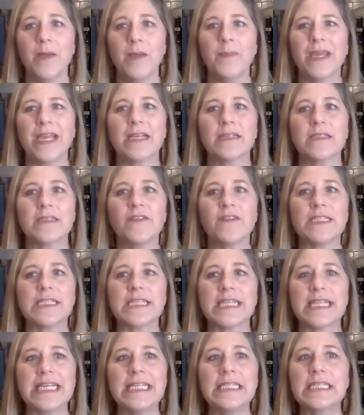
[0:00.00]
because of
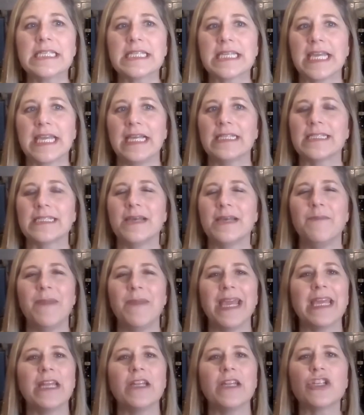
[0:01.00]
its thin skins that
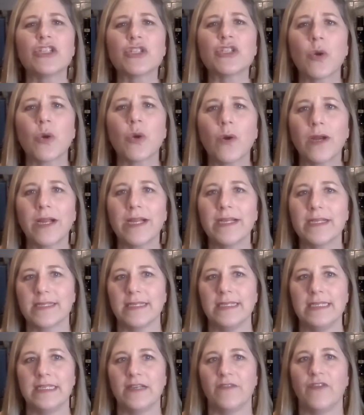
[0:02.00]
make it
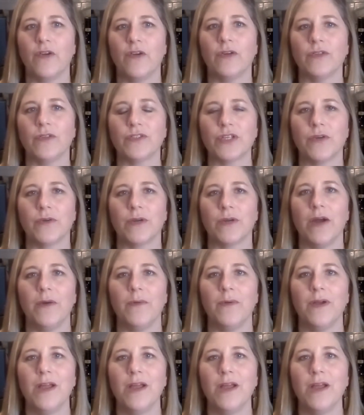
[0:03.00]
notoriously difficult to grow.